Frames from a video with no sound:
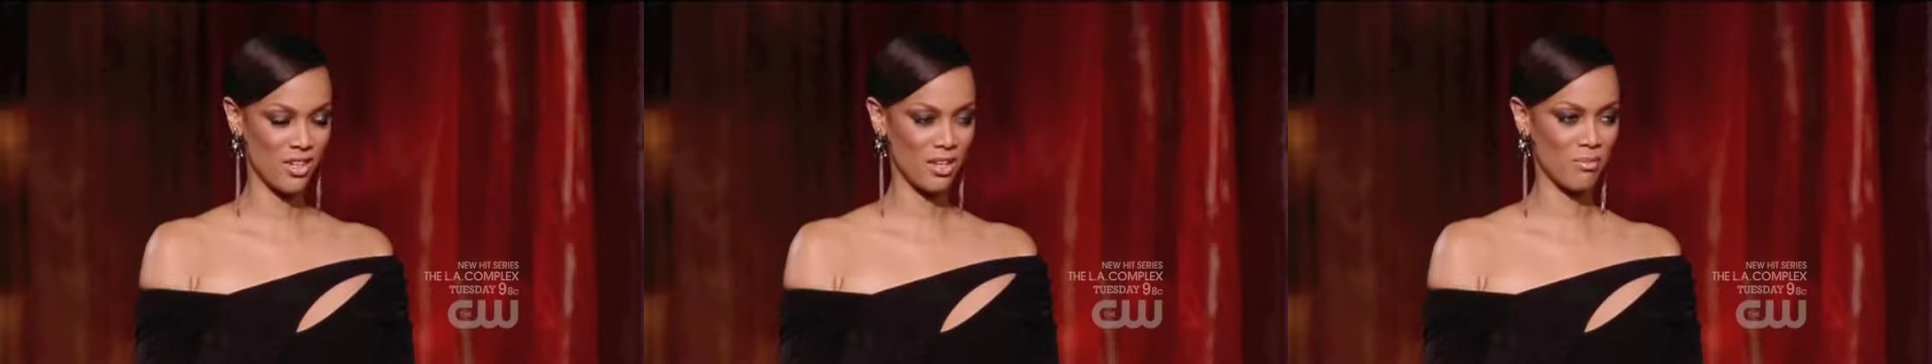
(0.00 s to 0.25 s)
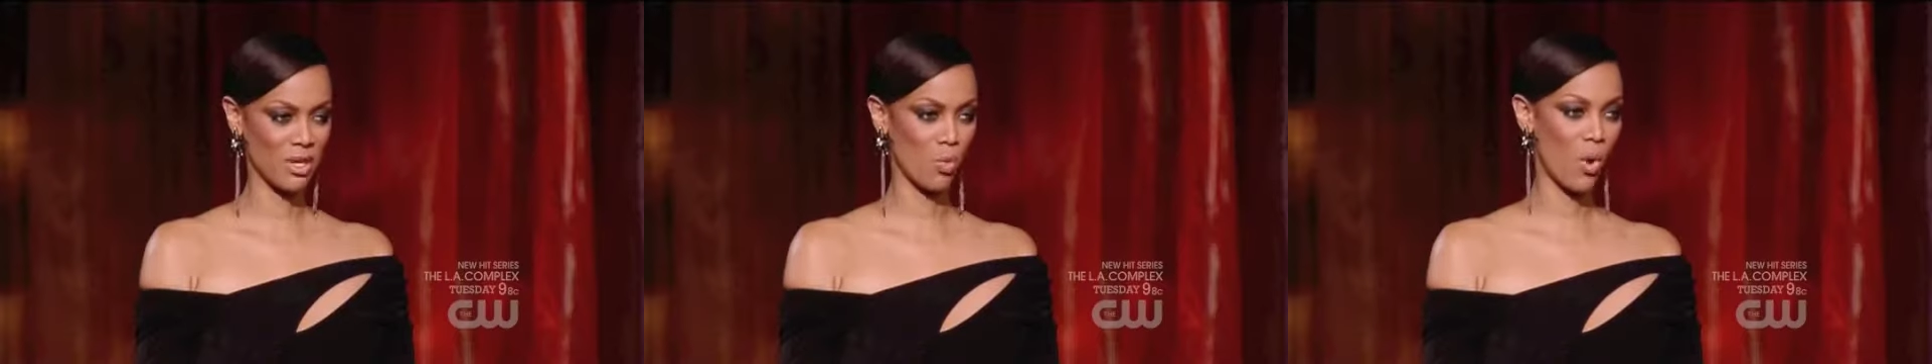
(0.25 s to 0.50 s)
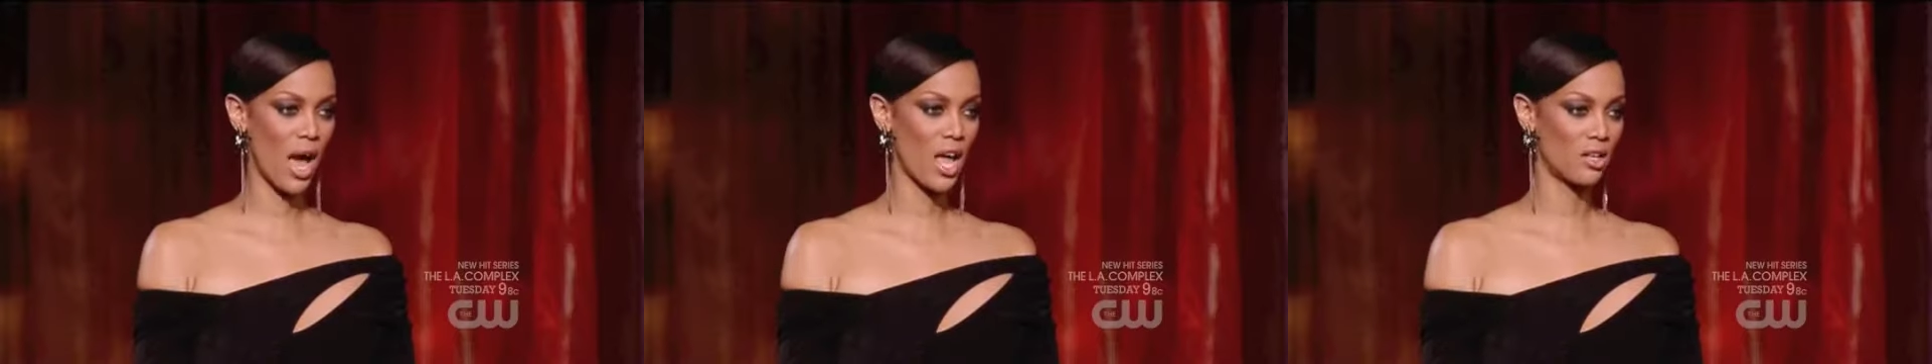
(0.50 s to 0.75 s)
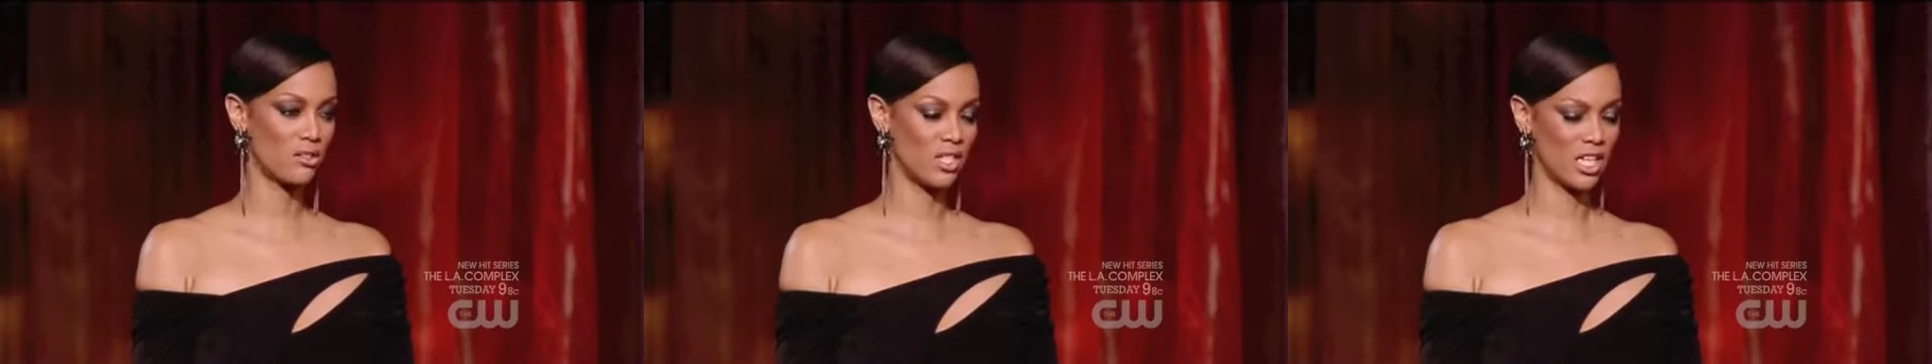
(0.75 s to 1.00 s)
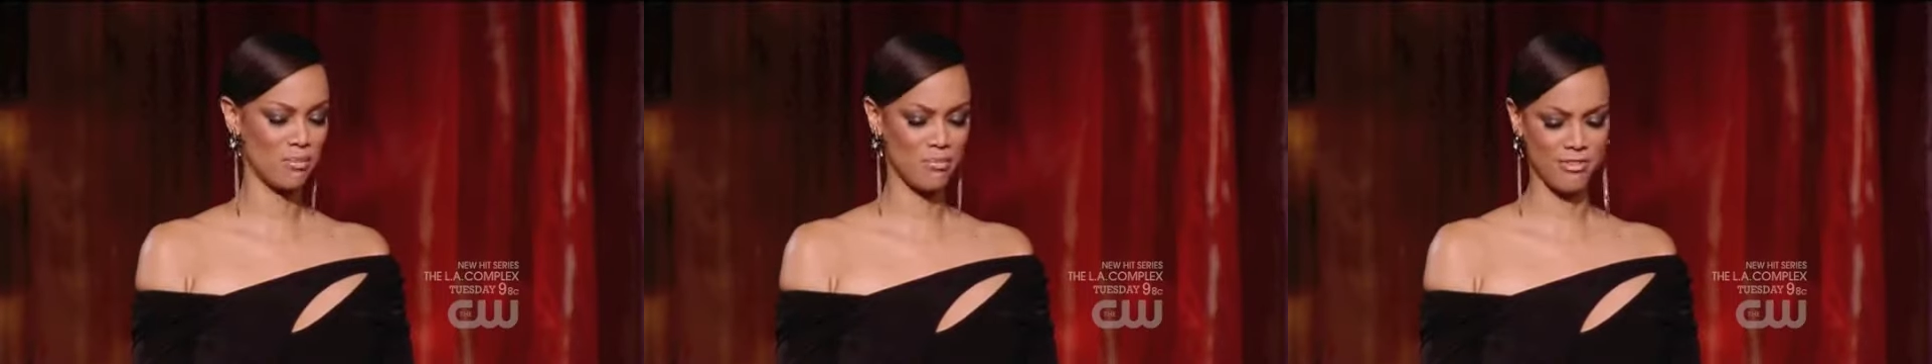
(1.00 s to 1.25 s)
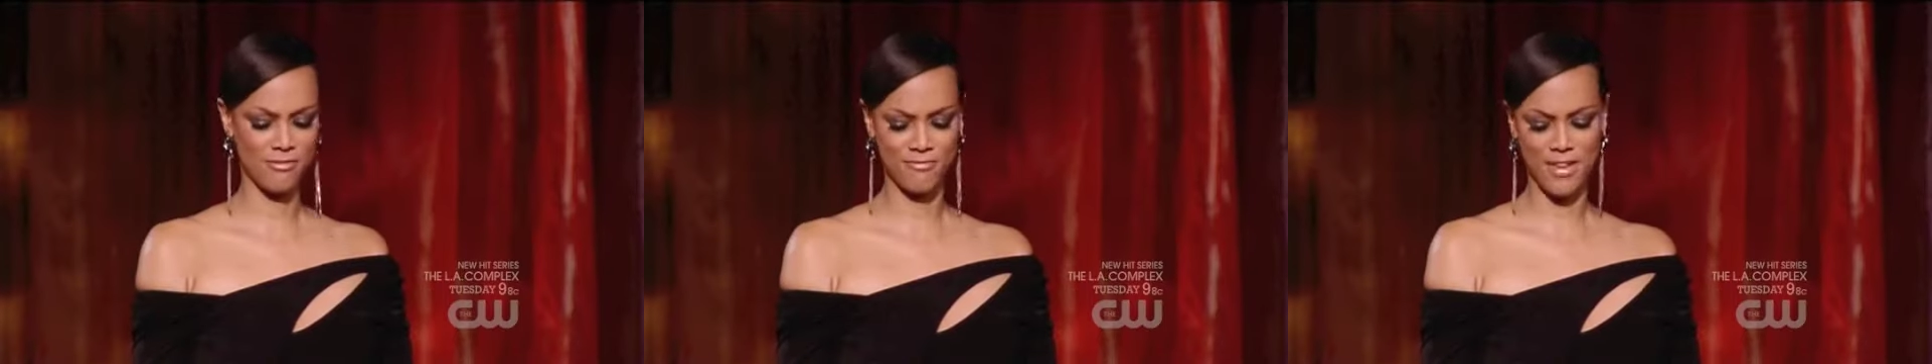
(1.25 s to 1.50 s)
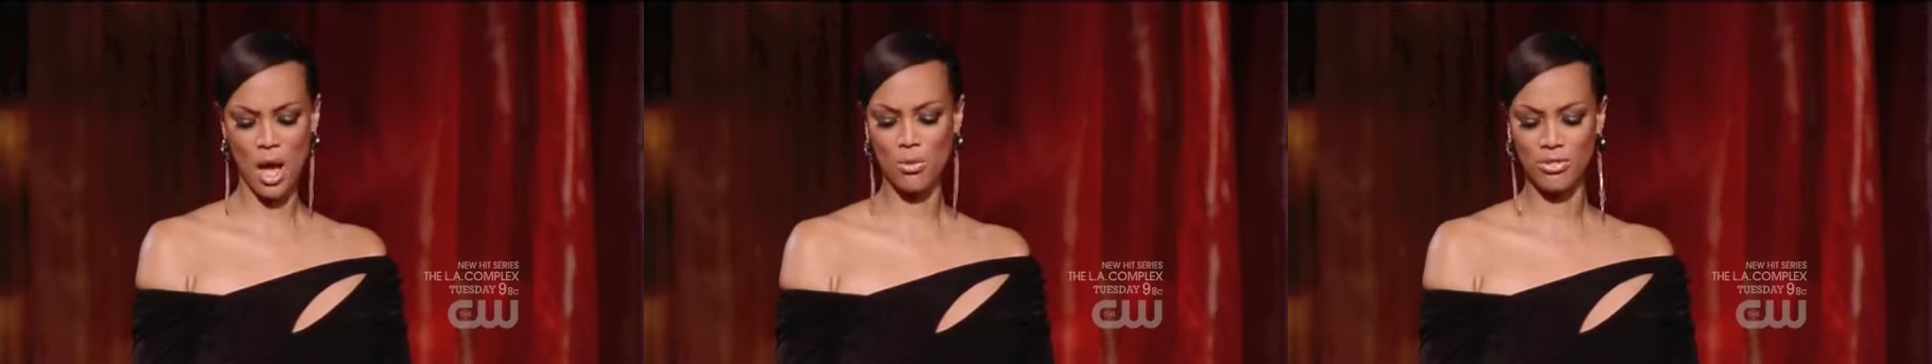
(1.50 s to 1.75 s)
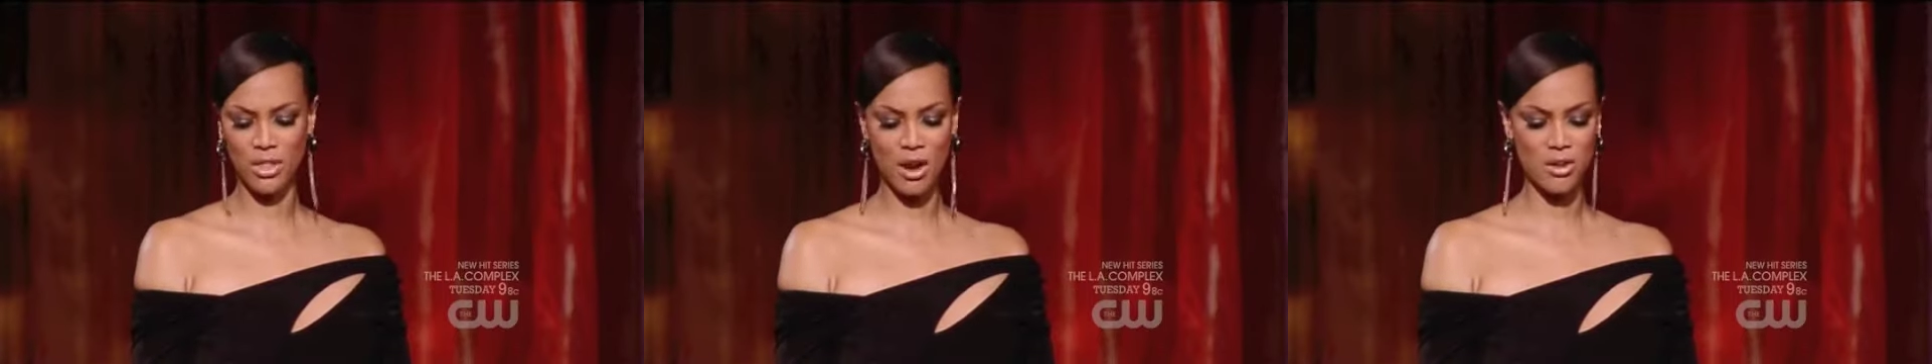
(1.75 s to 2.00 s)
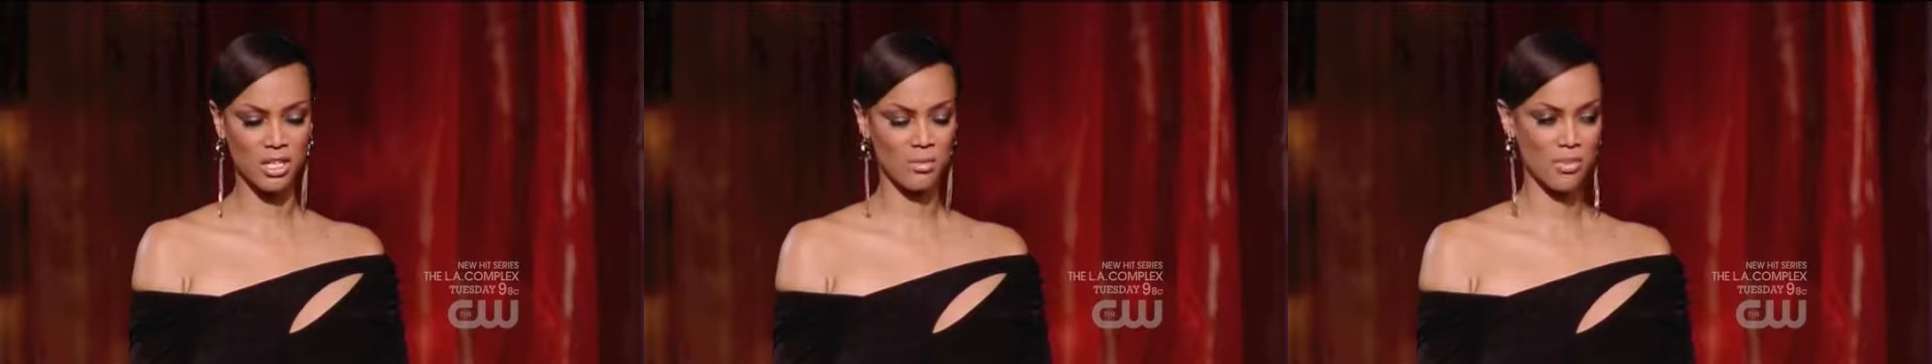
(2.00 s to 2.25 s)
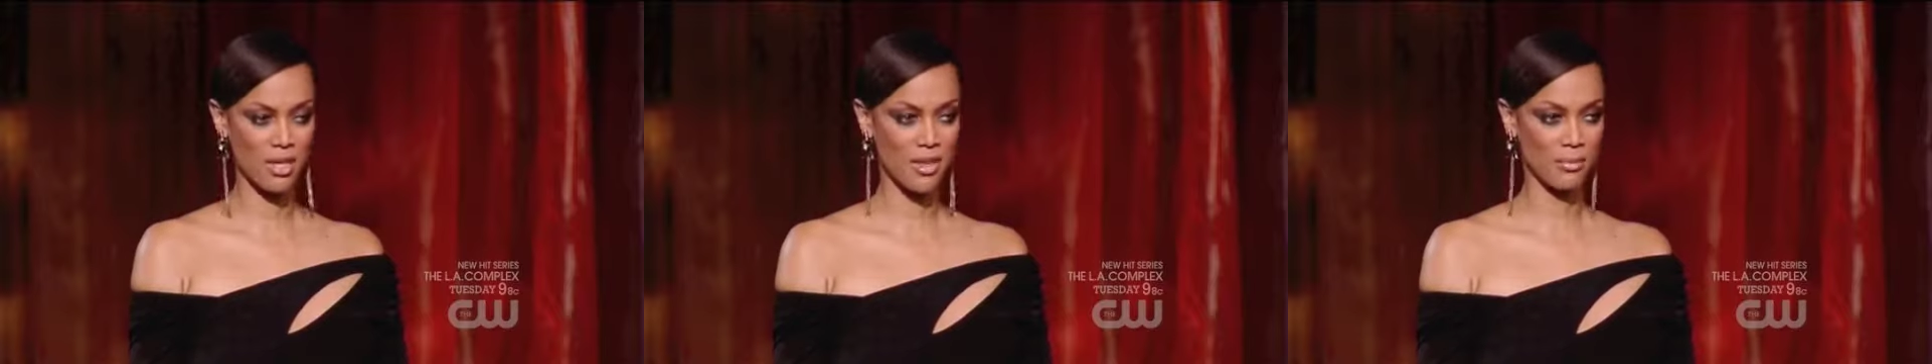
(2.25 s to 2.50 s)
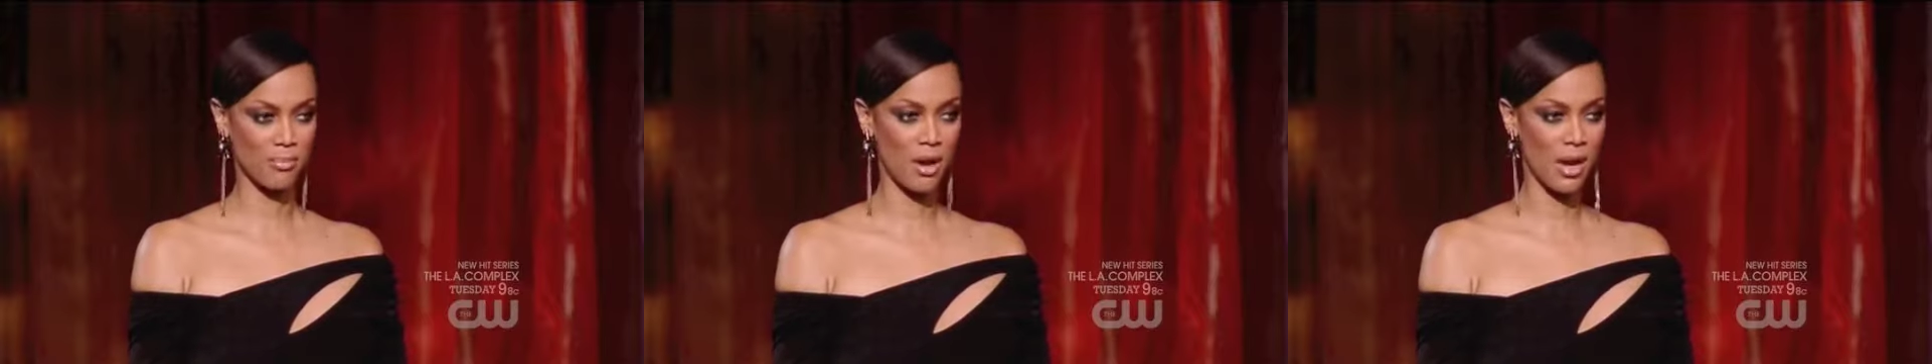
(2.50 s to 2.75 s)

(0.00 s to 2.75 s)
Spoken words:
You can be wild, you can be out there, you can be that